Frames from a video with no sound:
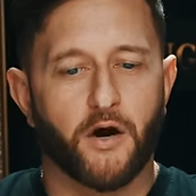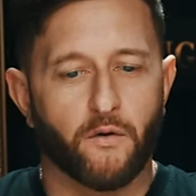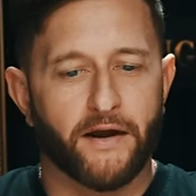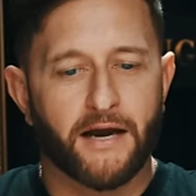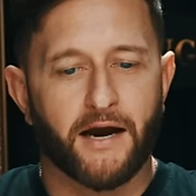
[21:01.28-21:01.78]
though,
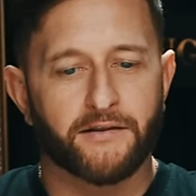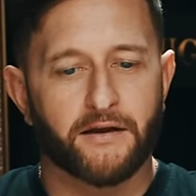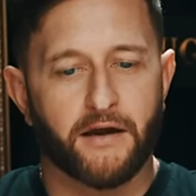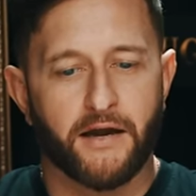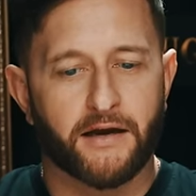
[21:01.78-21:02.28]
it kind
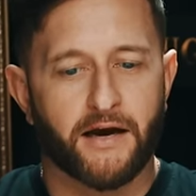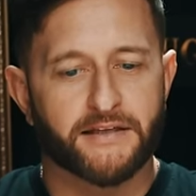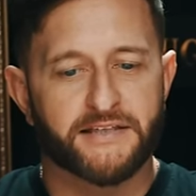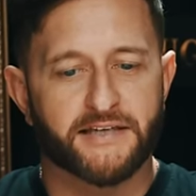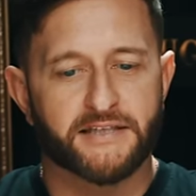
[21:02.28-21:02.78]

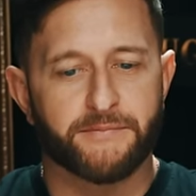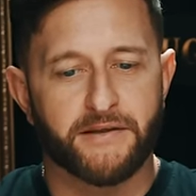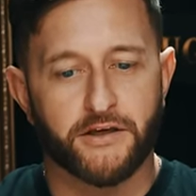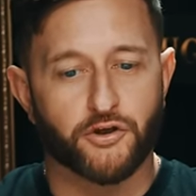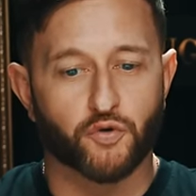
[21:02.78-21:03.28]
of says to me
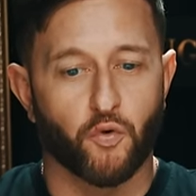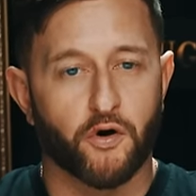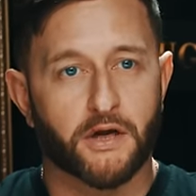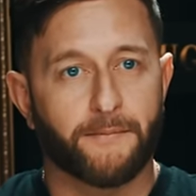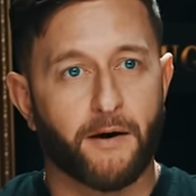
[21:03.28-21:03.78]
that you're just
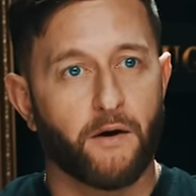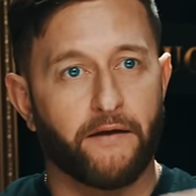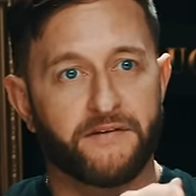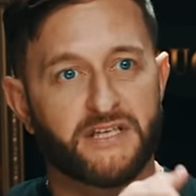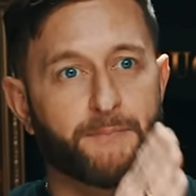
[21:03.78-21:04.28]
walking about
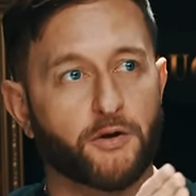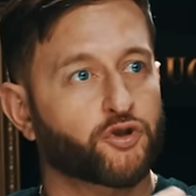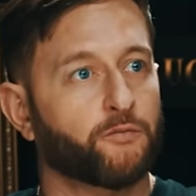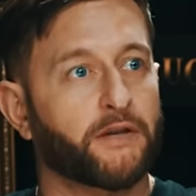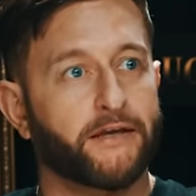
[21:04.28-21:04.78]
and they spot
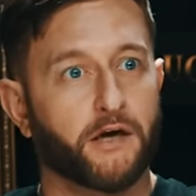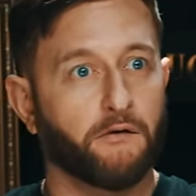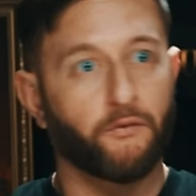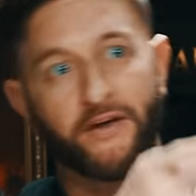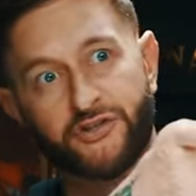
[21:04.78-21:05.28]
someone, like you go,
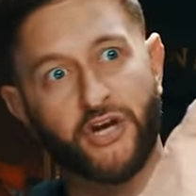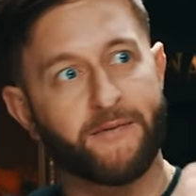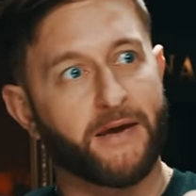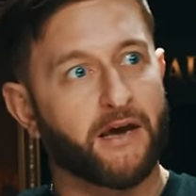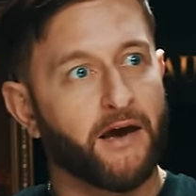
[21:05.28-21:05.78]
oh, there's
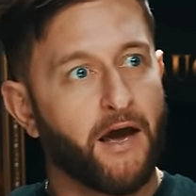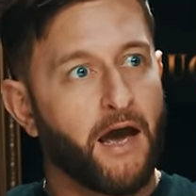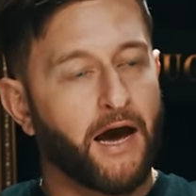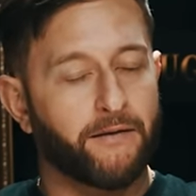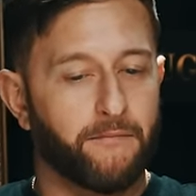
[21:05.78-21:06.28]
Jamie.
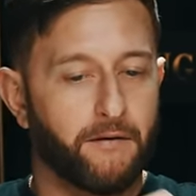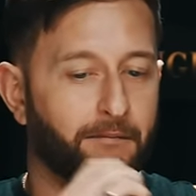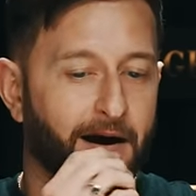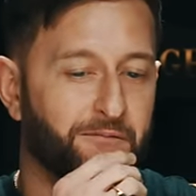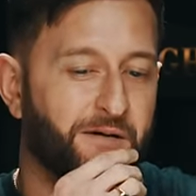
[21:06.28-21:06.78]
And
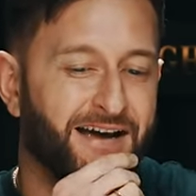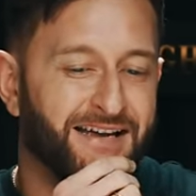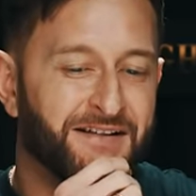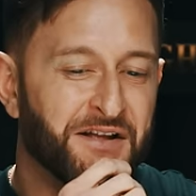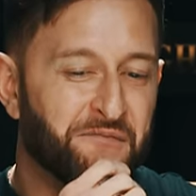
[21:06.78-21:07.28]

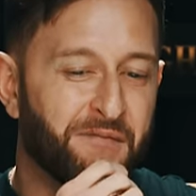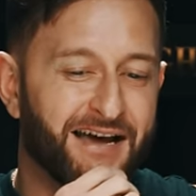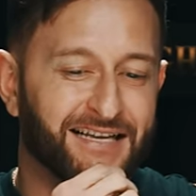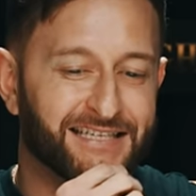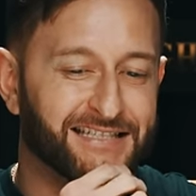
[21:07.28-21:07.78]
my
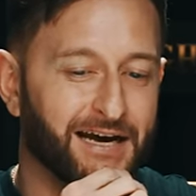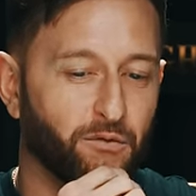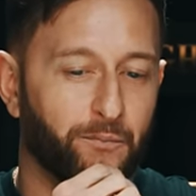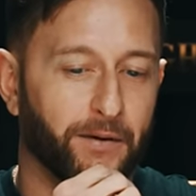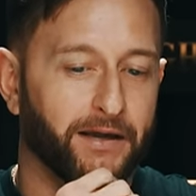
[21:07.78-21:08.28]
answer to that
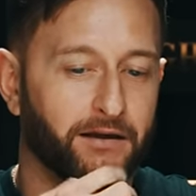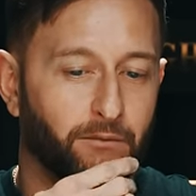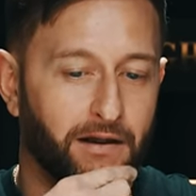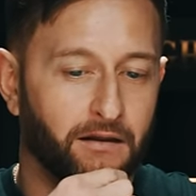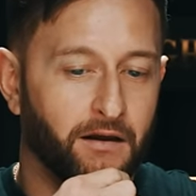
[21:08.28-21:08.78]
would be,
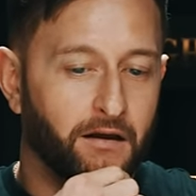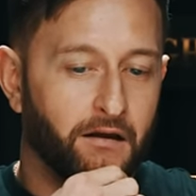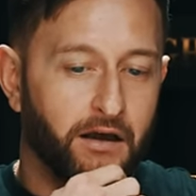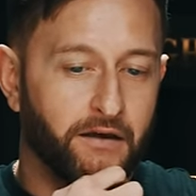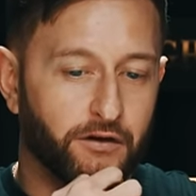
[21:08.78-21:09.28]
well,
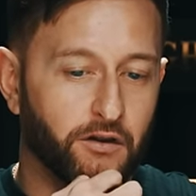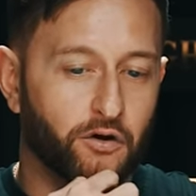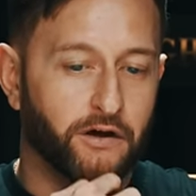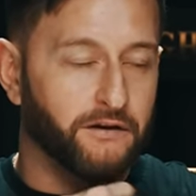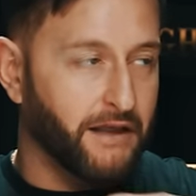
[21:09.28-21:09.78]
if you
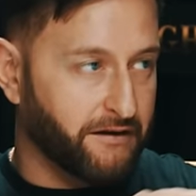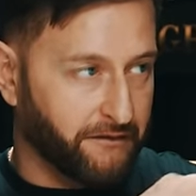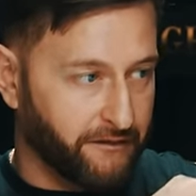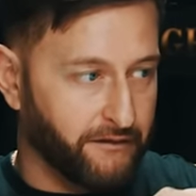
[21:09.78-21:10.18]
look at like